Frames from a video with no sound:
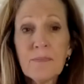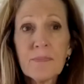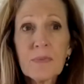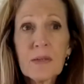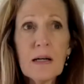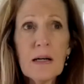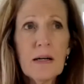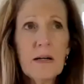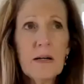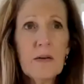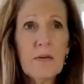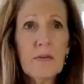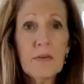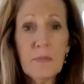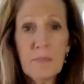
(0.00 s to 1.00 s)

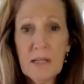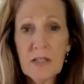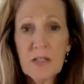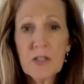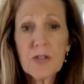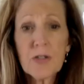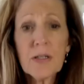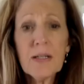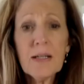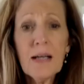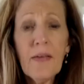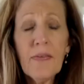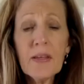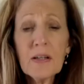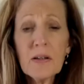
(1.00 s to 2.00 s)
the ministry,
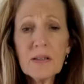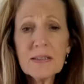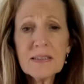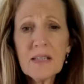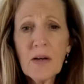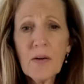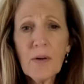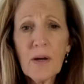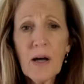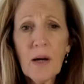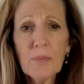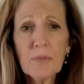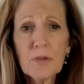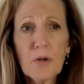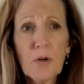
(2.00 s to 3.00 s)
and then also
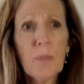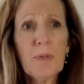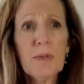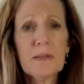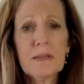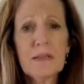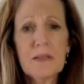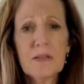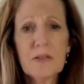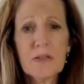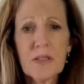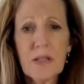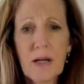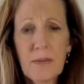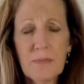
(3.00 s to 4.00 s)
helped corporate
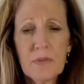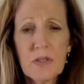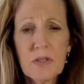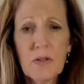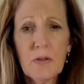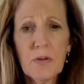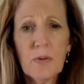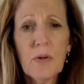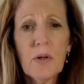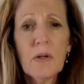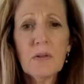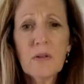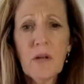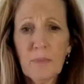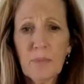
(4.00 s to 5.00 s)
leaders come to
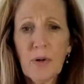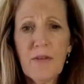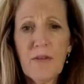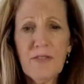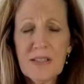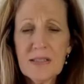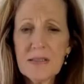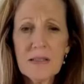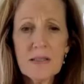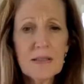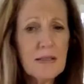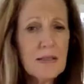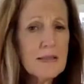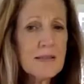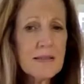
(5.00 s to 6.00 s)
nonprofits.
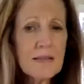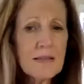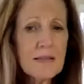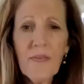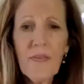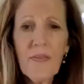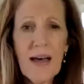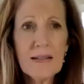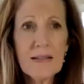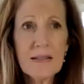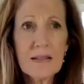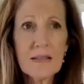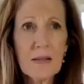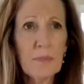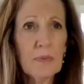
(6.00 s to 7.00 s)
It's not that
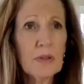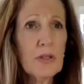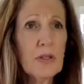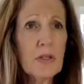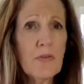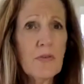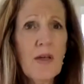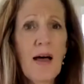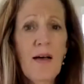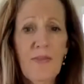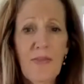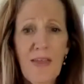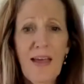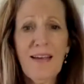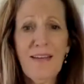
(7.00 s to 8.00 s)
dissimilar that
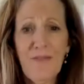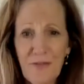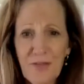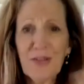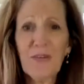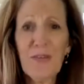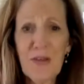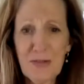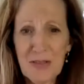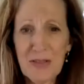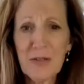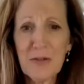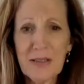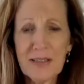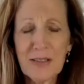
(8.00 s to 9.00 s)
they feel those
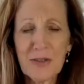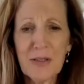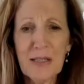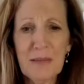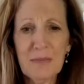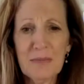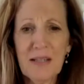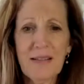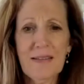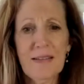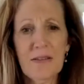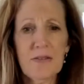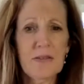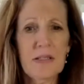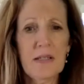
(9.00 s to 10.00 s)
two extremes, like
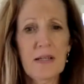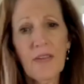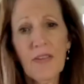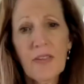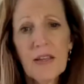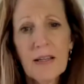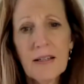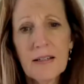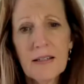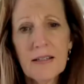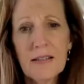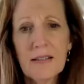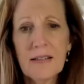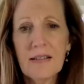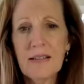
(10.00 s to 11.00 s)
there's nothing
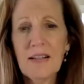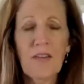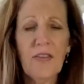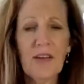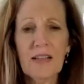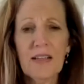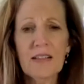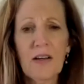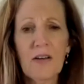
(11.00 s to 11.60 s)
in, you know, that could go